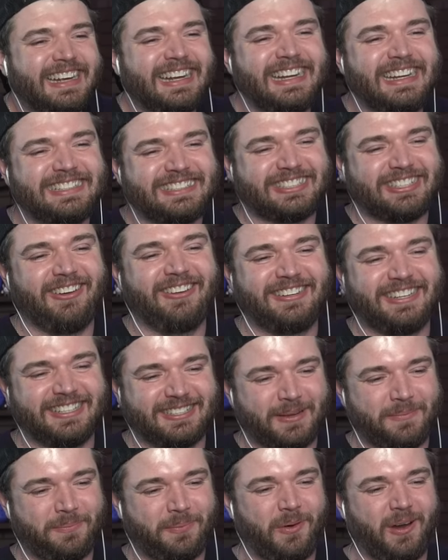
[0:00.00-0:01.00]
He's so
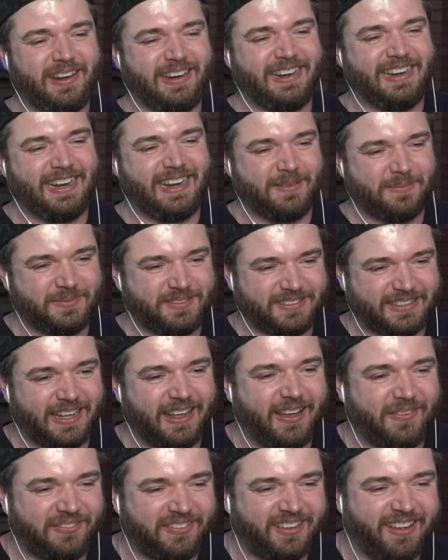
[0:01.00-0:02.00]
disappointed in
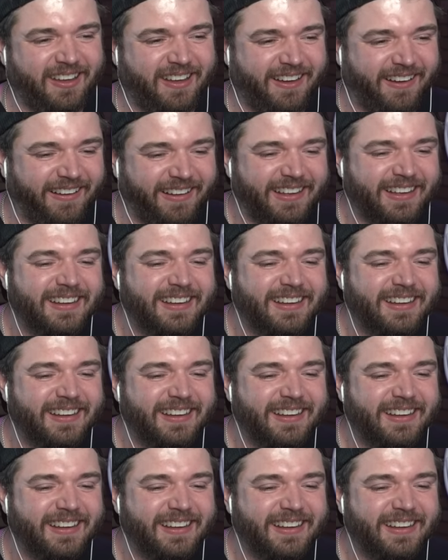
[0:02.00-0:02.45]
himself, dog.